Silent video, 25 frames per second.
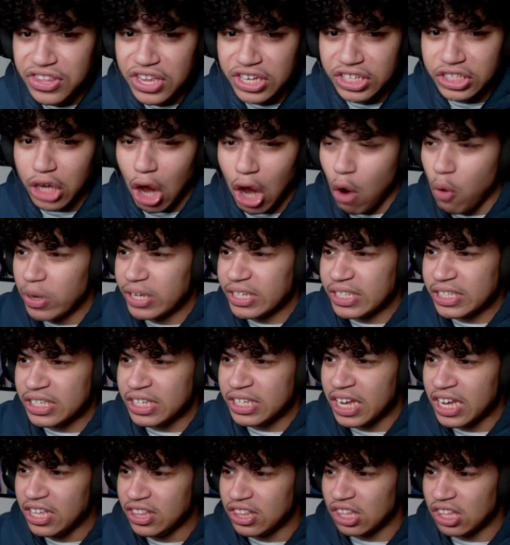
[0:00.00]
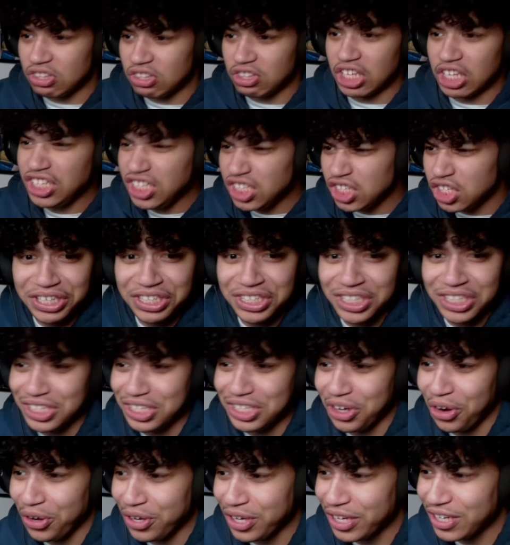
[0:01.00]
this OSC, this is
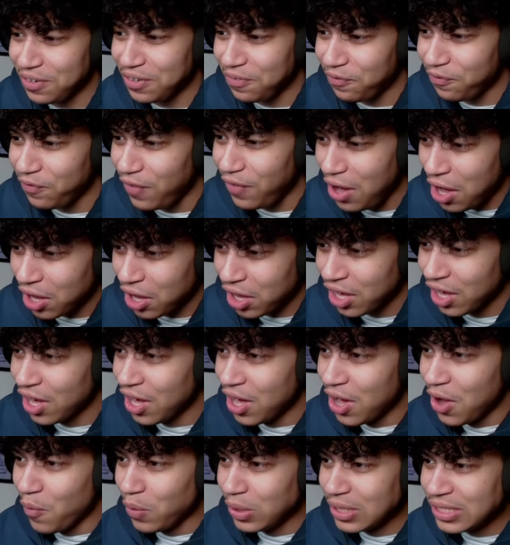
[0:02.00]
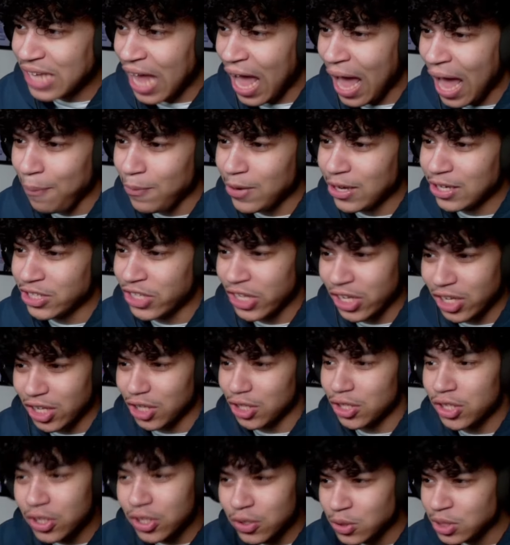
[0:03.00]
dark as fuck. What is happening to
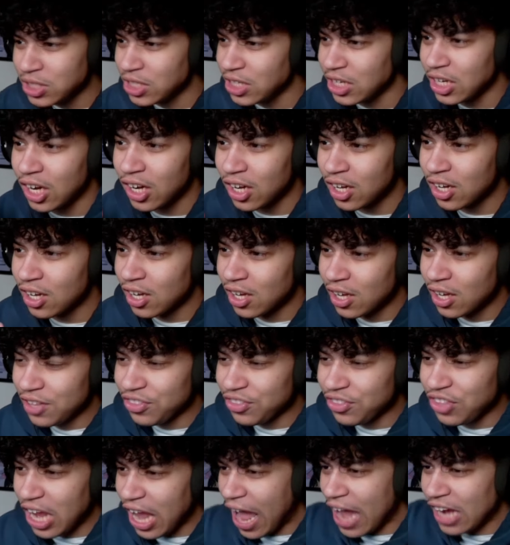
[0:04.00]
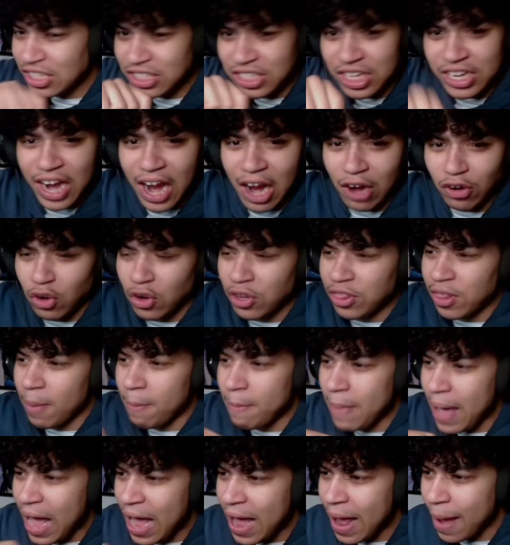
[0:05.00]
Lelucia? They exit out on the
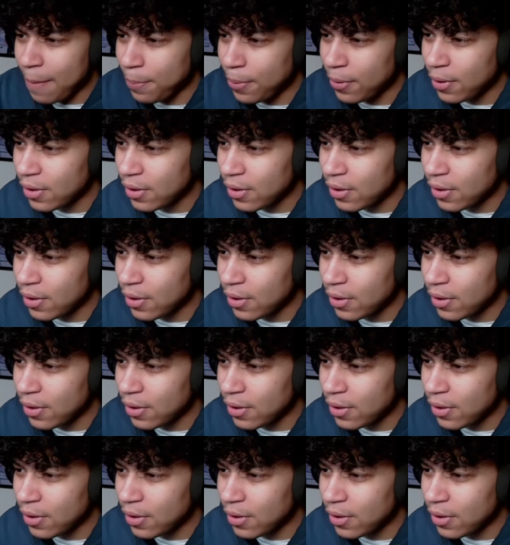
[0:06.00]
map.